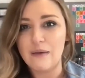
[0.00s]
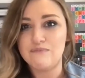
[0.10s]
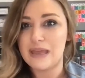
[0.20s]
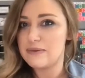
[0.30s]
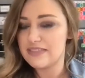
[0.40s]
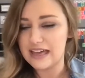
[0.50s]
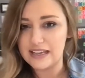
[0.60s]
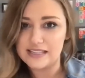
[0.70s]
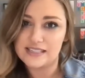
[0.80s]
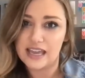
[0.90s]
Maybe that
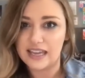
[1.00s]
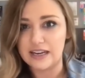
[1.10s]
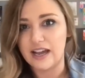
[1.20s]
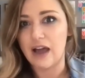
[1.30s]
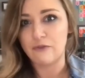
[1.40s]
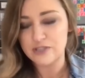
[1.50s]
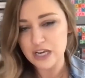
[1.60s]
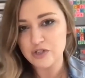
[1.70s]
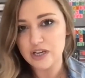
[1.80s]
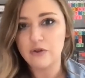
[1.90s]
is like in a
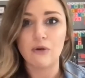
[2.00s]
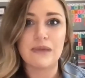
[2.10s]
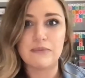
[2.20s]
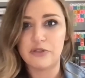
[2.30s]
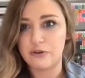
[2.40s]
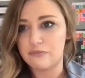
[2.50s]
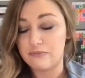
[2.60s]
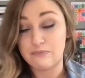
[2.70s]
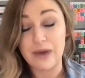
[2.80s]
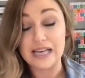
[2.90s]
conversation, or maybe they're
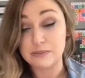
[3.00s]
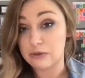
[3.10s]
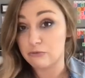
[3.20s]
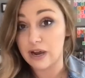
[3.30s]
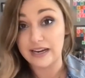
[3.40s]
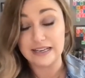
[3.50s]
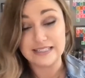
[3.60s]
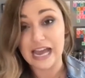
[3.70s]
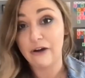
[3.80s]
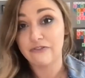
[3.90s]
possibly writing it
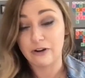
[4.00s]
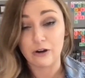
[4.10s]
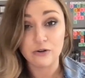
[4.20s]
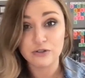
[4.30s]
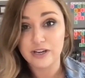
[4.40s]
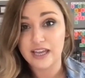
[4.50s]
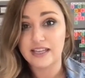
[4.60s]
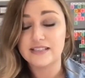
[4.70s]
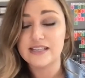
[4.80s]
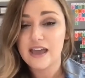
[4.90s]
down for our older
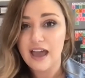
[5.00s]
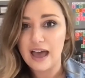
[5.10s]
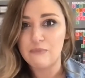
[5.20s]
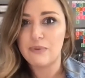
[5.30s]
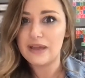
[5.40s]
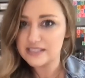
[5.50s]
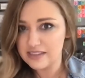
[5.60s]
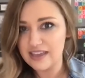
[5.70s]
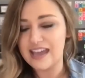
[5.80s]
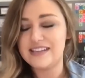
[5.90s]
kids. But basically,
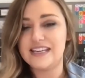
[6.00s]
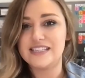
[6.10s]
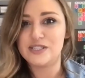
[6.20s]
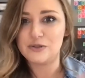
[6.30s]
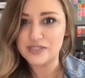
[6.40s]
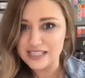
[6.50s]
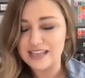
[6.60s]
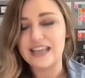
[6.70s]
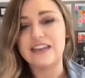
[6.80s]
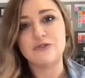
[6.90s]
the idea is to sit
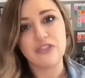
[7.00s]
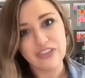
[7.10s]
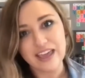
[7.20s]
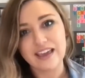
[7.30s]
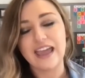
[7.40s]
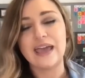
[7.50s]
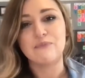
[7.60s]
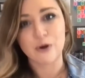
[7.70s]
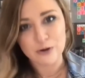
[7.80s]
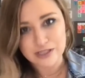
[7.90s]
and to think and
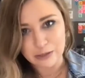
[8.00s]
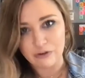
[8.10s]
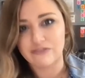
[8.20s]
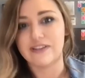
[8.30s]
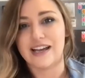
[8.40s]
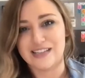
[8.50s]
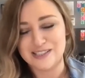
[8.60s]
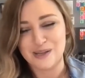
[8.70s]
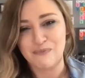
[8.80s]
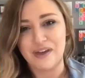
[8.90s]
personally reflect on
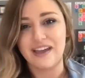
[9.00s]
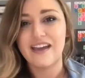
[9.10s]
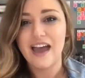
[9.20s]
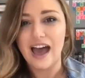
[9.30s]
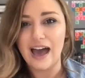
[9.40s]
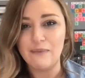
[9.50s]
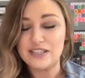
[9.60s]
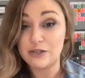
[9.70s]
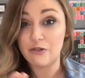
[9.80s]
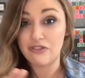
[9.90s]
something. And
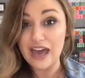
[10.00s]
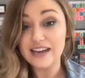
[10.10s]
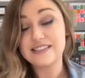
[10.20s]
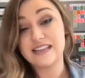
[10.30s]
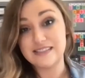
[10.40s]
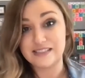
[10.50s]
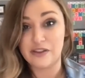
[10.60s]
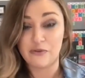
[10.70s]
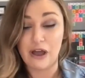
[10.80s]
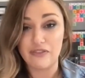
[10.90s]
so that is
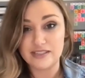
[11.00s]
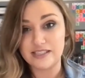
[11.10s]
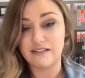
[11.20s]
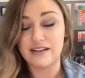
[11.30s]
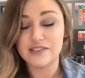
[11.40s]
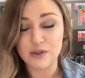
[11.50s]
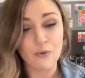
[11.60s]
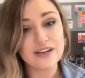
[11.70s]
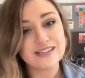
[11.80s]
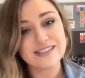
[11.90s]
consistent throughout the series. So,
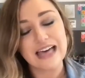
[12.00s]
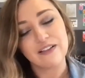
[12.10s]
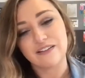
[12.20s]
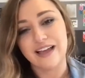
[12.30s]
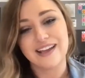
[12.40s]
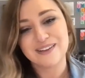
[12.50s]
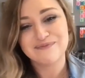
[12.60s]
what does that look like?